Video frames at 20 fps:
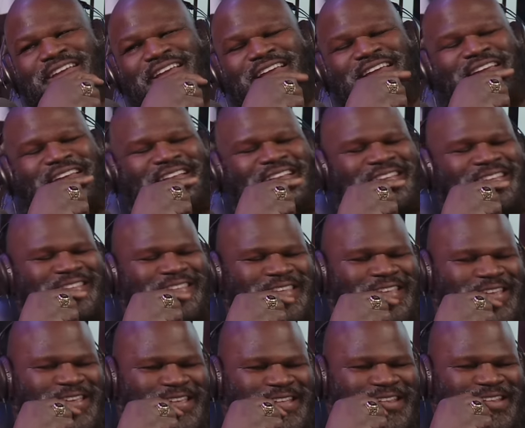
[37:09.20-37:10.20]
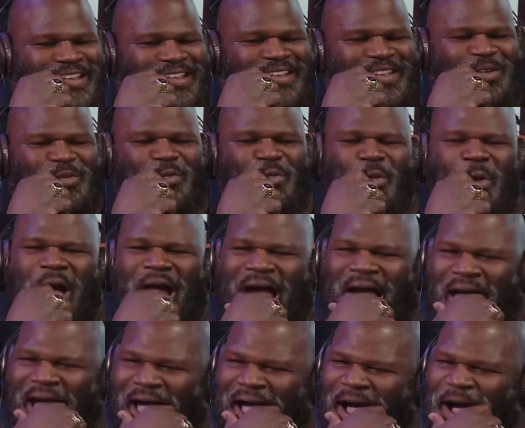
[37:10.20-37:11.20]
And he said,
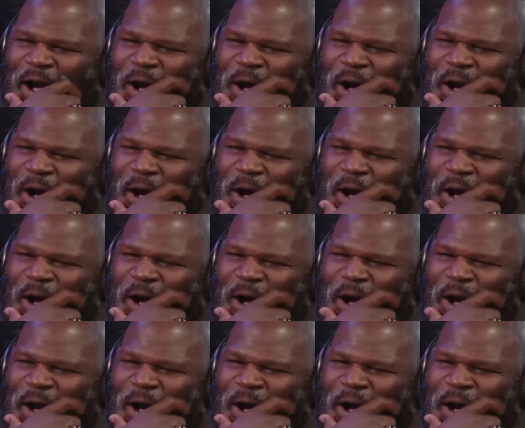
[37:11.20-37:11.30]
wow.